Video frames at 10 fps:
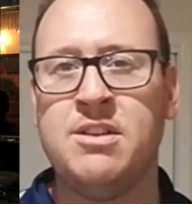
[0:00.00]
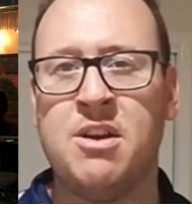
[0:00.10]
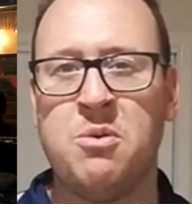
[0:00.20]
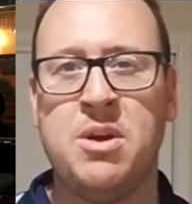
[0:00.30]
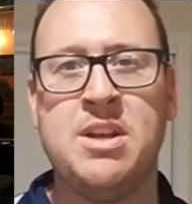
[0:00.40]

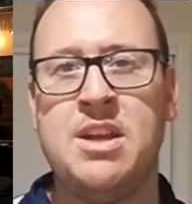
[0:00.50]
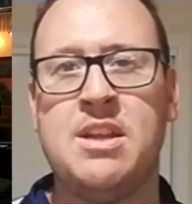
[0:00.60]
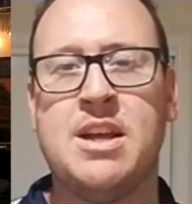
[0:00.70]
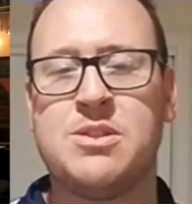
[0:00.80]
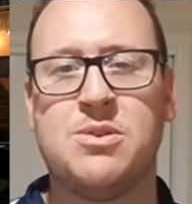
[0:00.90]
nowhere near
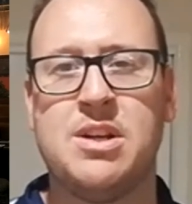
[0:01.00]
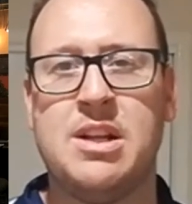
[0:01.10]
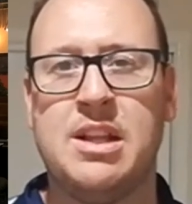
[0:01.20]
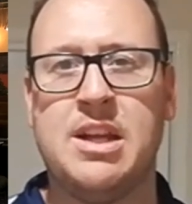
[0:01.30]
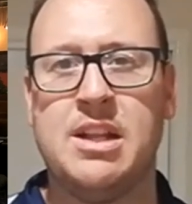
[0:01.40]
that sort of
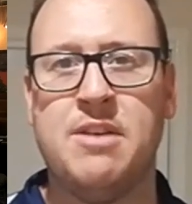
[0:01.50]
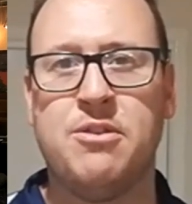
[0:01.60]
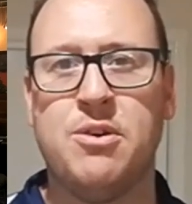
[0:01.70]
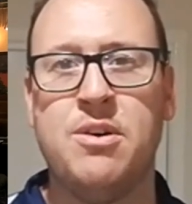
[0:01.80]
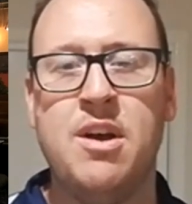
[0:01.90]
elite
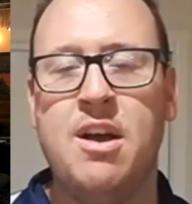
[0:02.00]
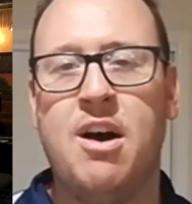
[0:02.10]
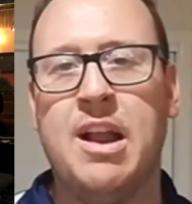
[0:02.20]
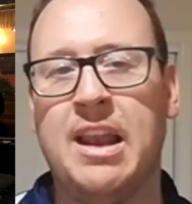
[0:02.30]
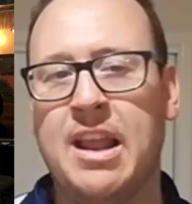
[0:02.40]
level.
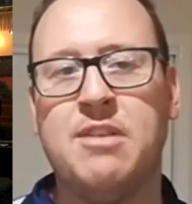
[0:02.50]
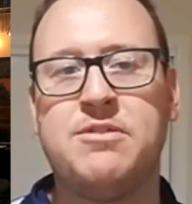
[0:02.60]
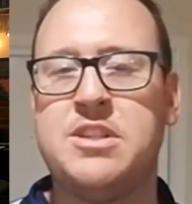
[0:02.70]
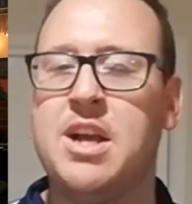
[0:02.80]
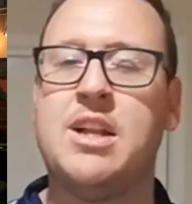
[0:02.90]
I
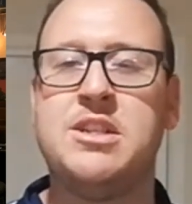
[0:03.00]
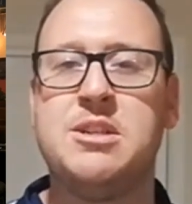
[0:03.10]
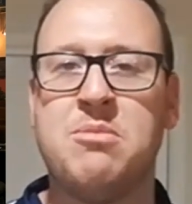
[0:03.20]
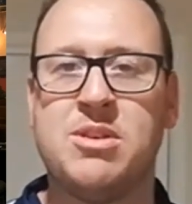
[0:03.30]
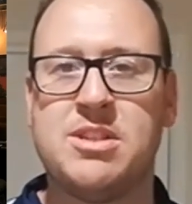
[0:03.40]
love
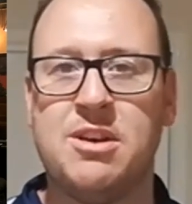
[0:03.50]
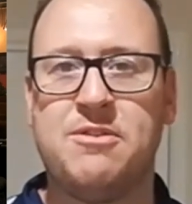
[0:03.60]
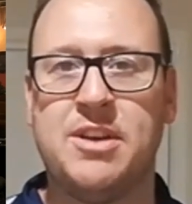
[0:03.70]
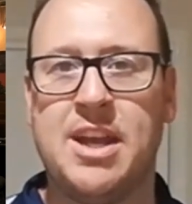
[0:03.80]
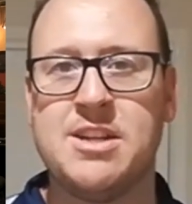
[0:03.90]
challenging
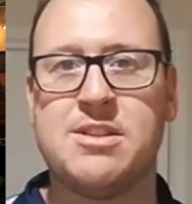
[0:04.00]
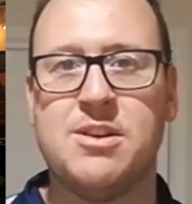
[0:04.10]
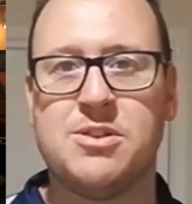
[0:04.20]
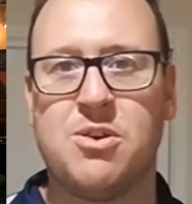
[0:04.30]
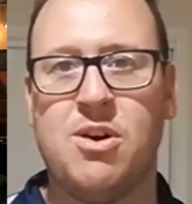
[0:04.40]
myself against
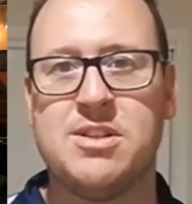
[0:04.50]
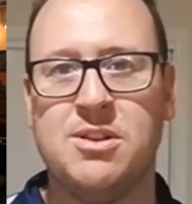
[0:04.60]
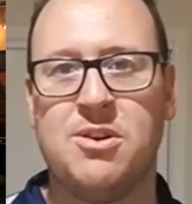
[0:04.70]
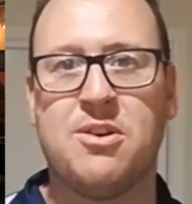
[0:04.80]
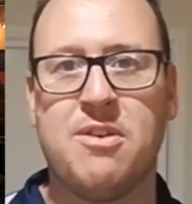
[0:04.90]
those guys
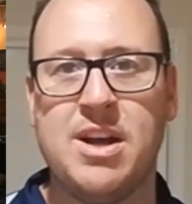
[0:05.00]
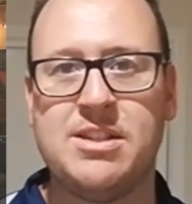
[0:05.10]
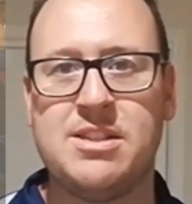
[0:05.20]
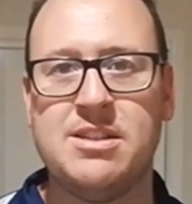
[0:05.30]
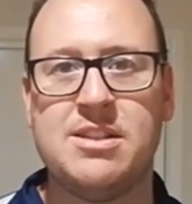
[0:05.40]
in longer
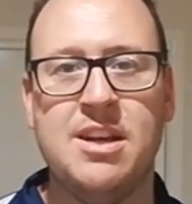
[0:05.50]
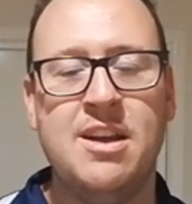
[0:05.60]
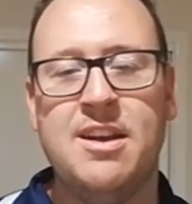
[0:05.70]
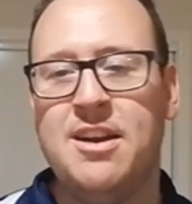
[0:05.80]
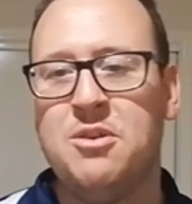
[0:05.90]
races.
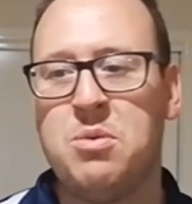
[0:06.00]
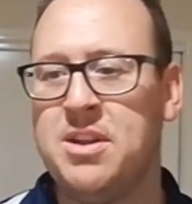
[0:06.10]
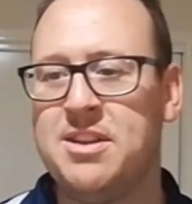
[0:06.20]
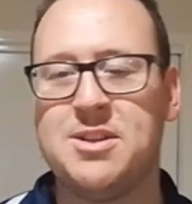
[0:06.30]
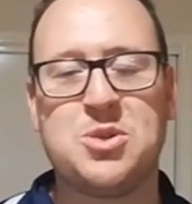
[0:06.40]

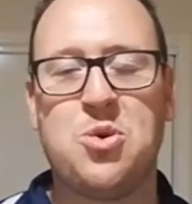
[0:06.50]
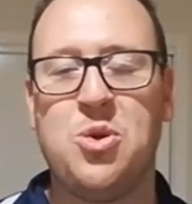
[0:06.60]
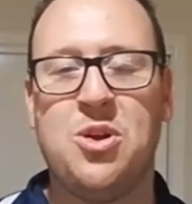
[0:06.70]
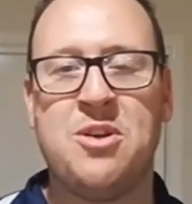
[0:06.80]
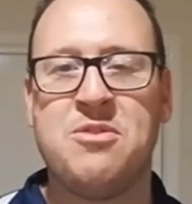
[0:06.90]
Whether the
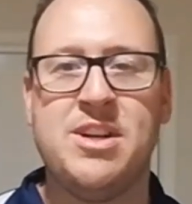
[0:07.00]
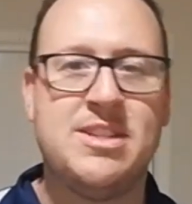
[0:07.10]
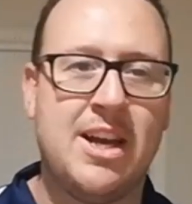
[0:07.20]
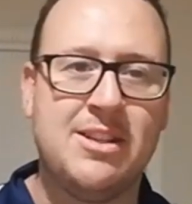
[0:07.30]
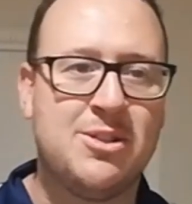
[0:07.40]
scoreline
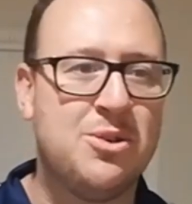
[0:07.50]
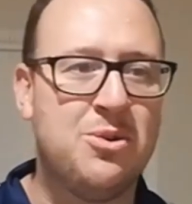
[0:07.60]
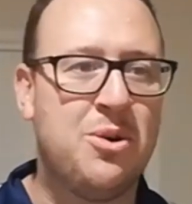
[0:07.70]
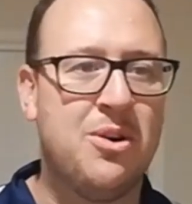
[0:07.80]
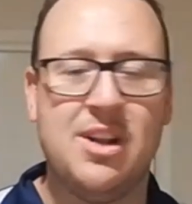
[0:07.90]
reads 8-2
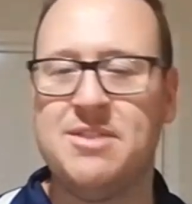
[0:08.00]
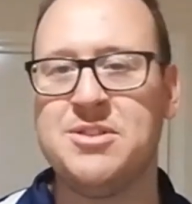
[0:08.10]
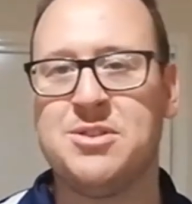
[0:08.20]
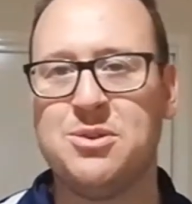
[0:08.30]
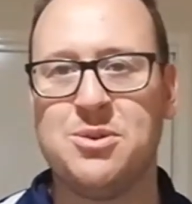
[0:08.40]
or
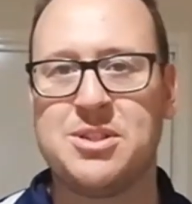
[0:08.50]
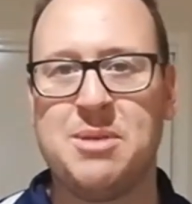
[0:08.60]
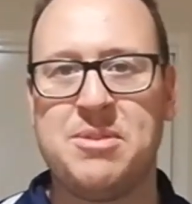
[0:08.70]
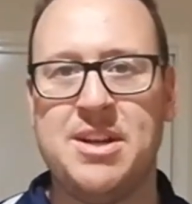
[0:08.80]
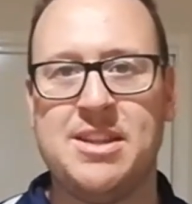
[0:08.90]
11-2 or
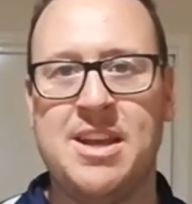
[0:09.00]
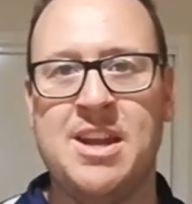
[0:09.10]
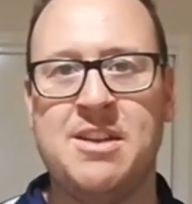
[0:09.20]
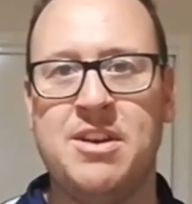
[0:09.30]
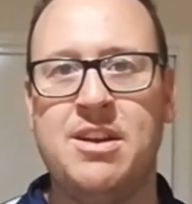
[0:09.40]
something at the
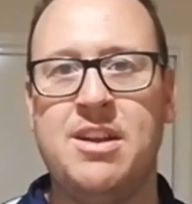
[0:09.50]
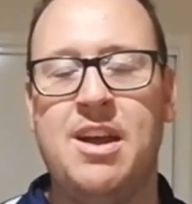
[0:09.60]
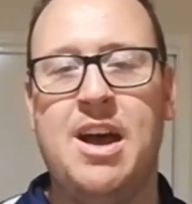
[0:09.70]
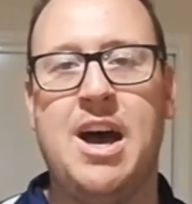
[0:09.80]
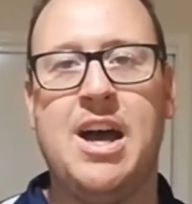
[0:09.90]
end of it,
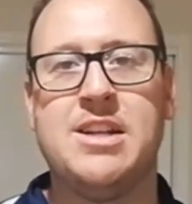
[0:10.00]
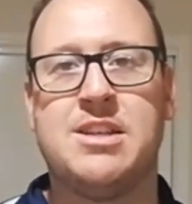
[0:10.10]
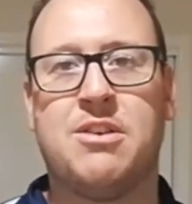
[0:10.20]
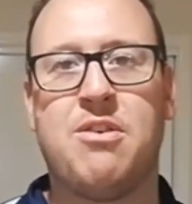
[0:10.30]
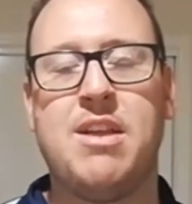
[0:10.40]

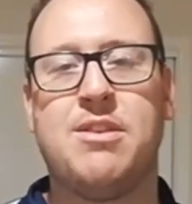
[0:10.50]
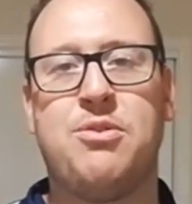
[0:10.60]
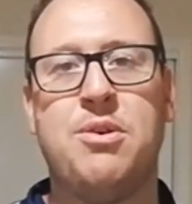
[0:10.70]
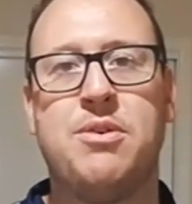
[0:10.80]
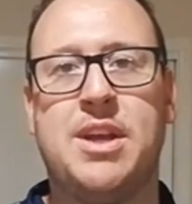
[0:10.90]
it's a great
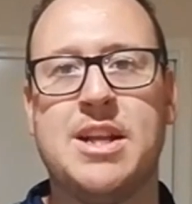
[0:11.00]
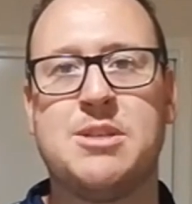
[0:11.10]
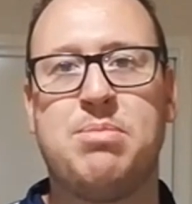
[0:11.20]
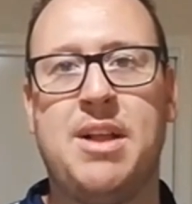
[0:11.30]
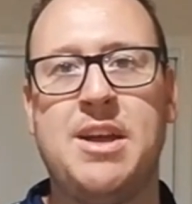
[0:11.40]
thrill to get
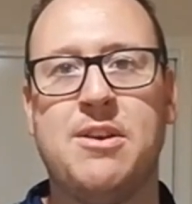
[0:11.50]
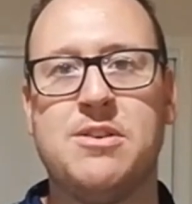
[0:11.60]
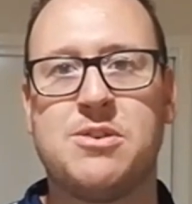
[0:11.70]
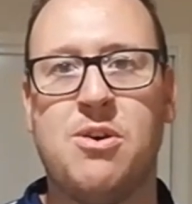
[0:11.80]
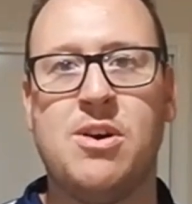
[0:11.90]
to play
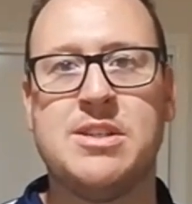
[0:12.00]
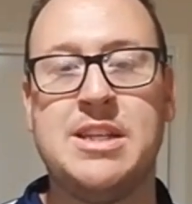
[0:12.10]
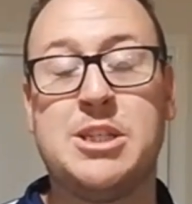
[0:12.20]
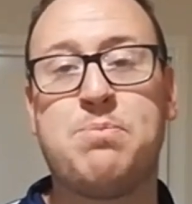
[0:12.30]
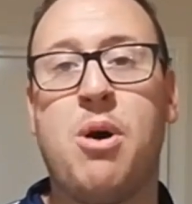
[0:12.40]
those guys and
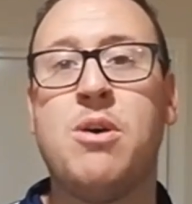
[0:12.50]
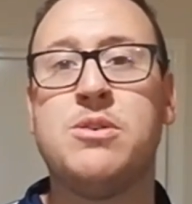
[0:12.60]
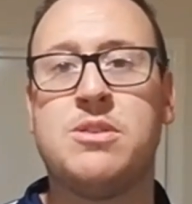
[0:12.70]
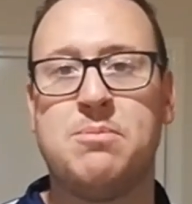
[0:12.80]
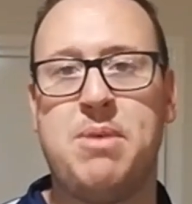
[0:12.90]

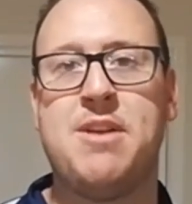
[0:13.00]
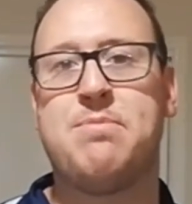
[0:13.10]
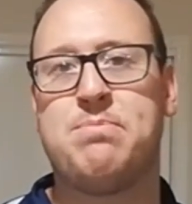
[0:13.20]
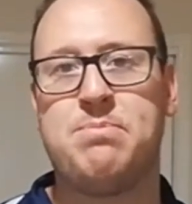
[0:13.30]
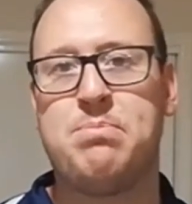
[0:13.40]
expose to
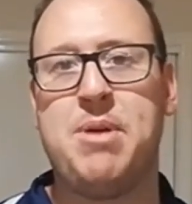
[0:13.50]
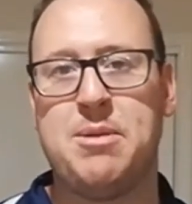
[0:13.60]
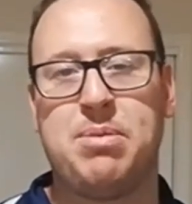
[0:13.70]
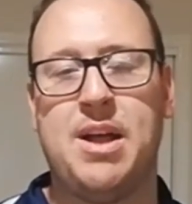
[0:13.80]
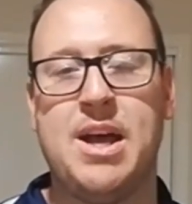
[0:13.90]

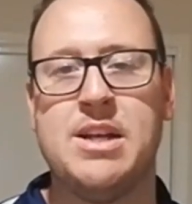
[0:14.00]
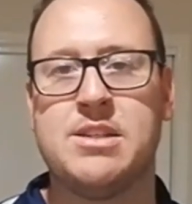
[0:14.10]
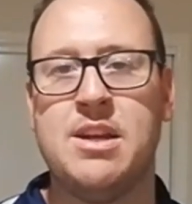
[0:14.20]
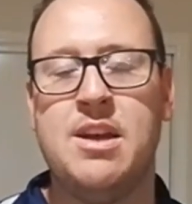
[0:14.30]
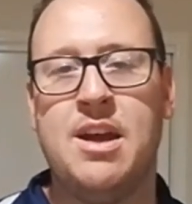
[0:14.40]
better
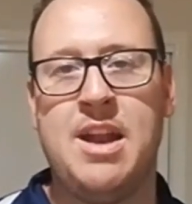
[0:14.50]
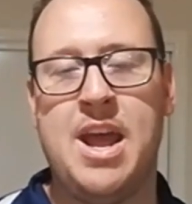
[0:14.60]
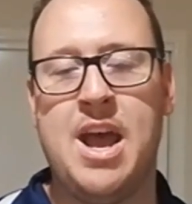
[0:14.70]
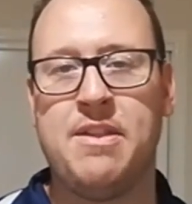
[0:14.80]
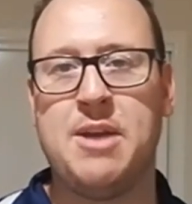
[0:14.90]
players and
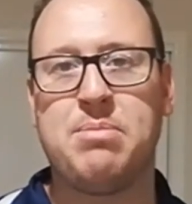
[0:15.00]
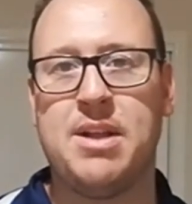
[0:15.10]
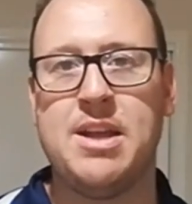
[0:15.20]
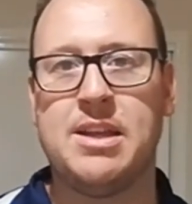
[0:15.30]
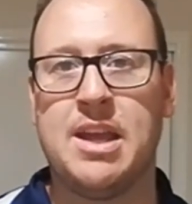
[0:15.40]
how they
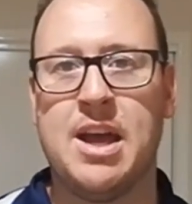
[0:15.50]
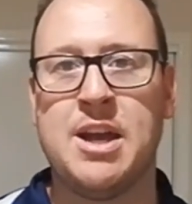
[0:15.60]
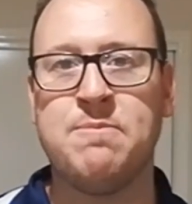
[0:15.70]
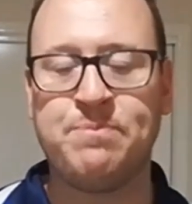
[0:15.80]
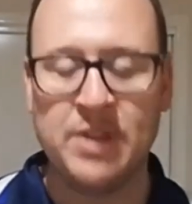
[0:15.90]
play the
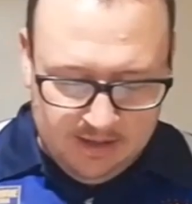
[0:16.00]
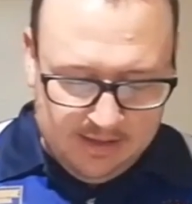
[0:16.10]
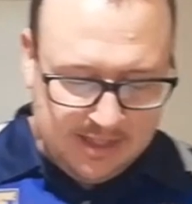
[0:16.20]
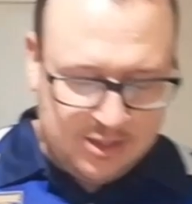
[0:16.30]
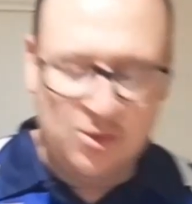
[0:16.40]
game.
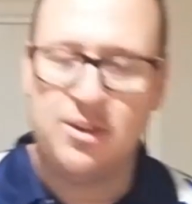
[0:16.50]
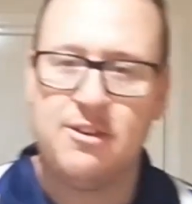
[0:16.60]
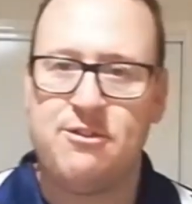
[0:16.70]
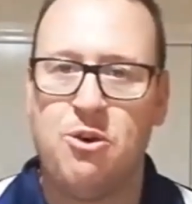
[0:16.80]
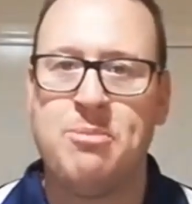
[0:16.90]
That's sort of the
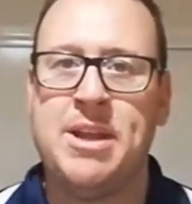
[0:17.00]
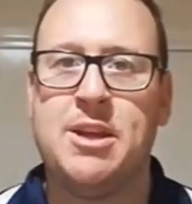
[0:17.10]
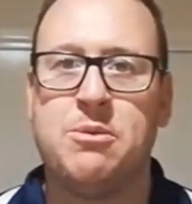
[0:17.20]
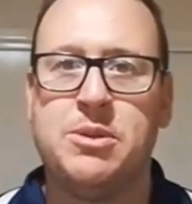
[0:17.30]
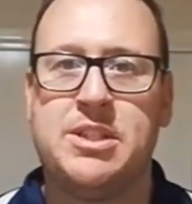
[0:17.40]
format
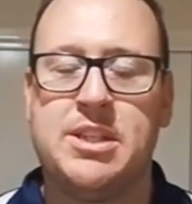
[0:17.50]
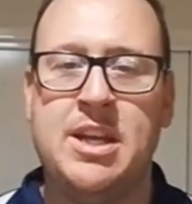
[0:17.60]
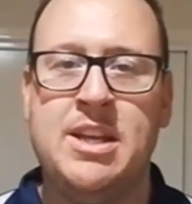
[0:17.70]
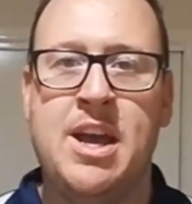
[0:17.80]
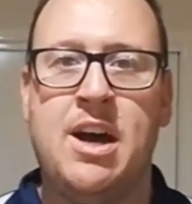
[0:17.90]
that we
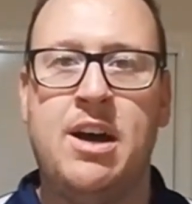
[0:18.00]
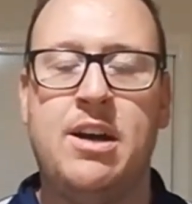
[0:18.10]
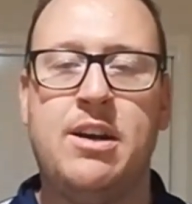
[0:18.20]
see now.